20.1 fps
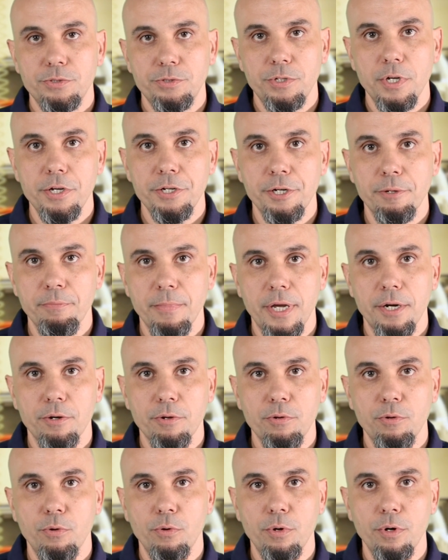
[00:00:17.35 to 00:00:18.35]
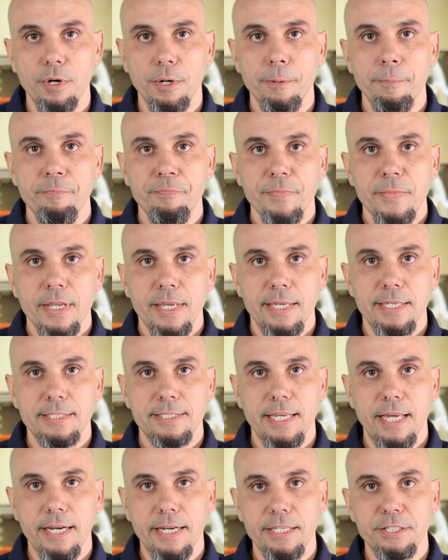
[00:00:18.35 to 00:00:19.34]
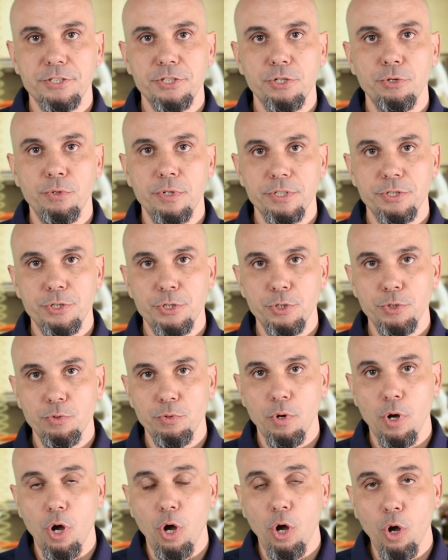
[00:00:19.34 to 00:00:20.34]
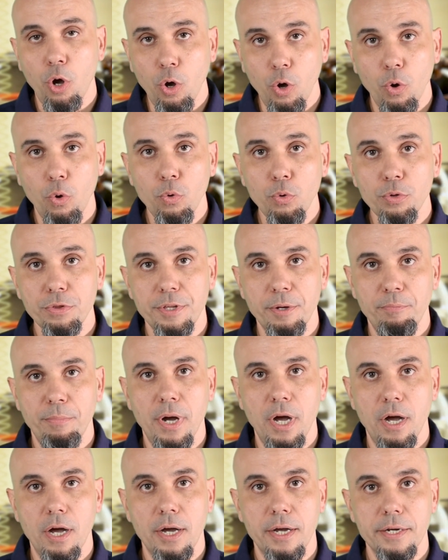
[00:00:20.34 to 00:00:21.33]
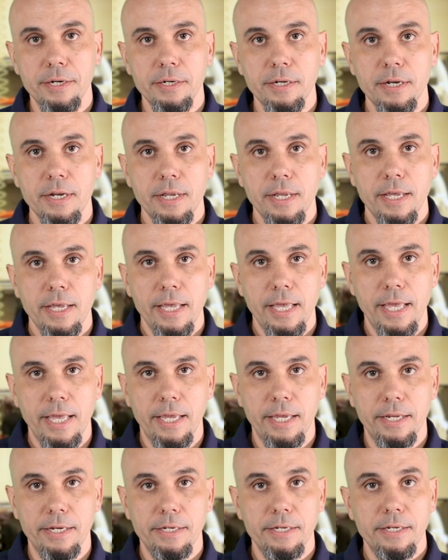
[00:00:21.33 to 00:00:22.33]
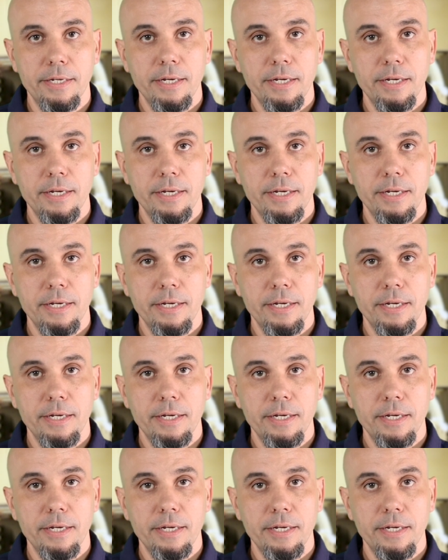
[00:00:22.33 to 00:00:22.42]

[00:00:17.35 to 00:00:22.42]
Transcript: to your metal core is that it's going to hold the bond in